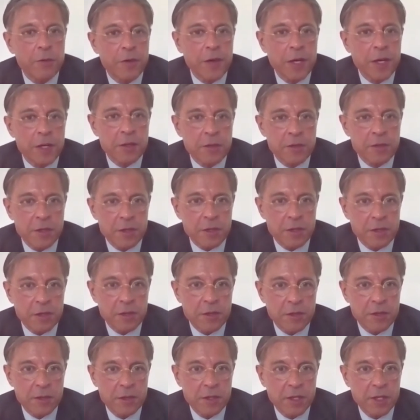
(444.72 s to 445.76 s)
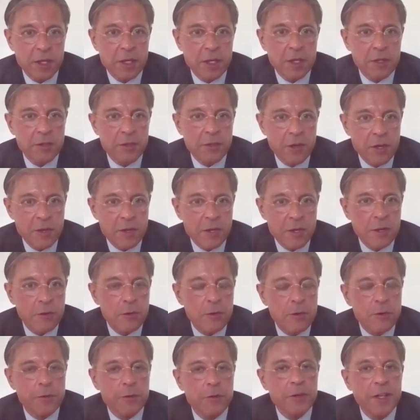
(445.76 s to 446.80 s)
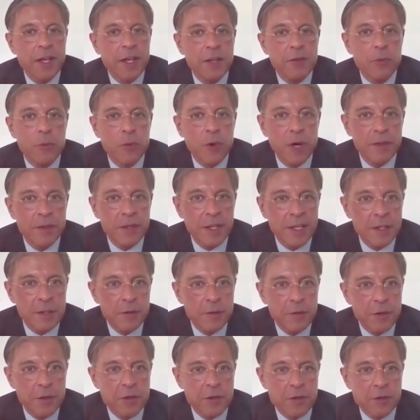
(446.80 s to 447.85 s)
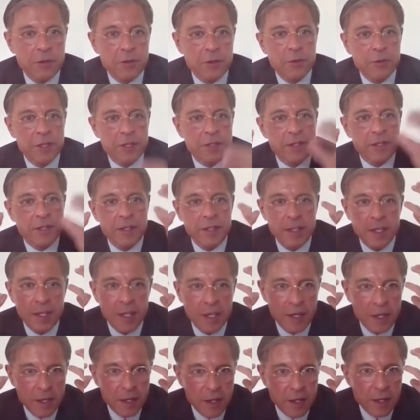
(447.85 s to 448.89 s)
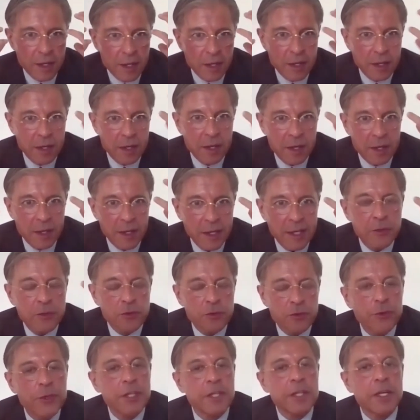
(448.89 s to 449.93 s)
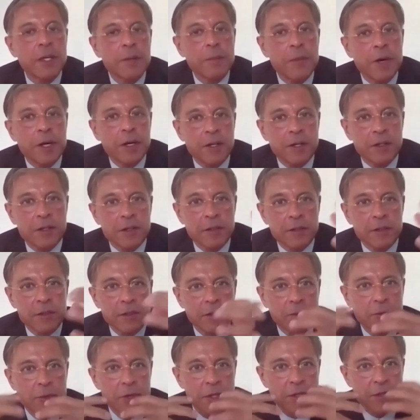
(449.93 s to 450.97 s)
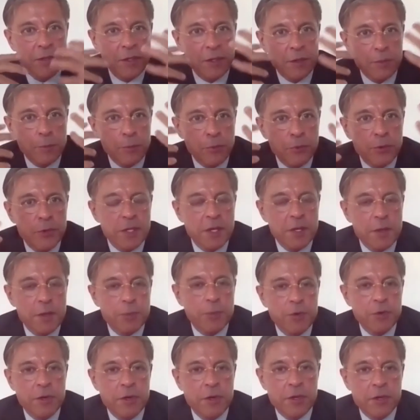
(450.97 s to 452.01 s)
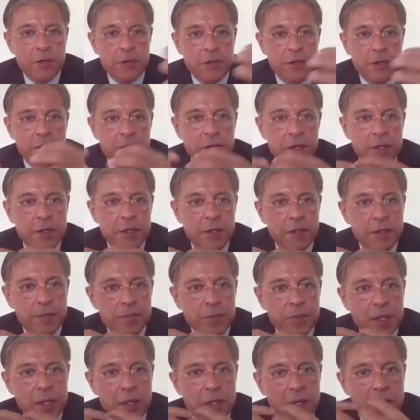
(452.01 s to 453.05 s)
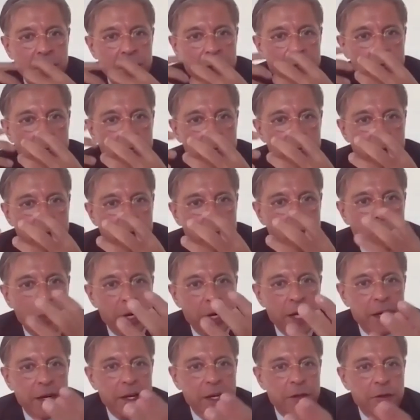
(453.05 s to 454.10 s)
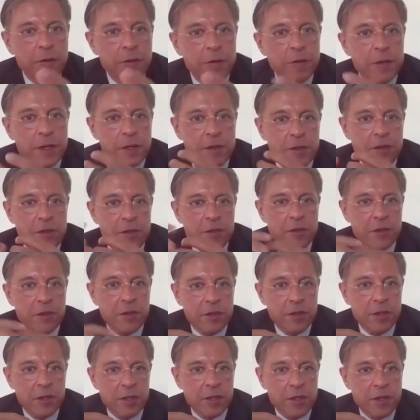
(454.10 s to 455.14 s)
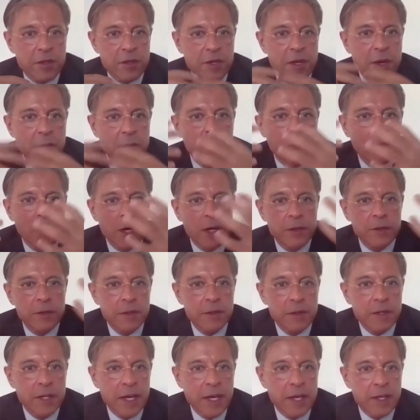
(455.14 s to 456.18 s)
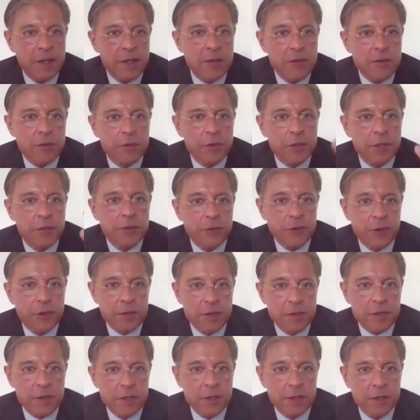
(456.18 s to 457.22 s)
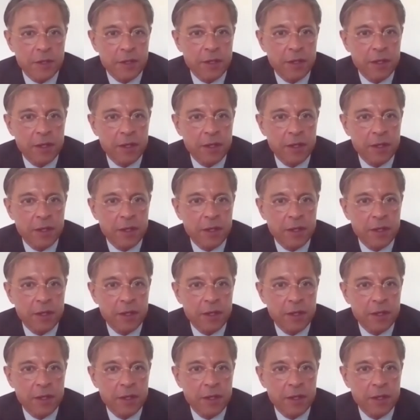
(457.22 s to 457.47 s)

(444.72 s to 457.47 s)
no vacancies, just look for that one individual with the intriguing mind, with the predisposition, where it fits, someone that is of interest.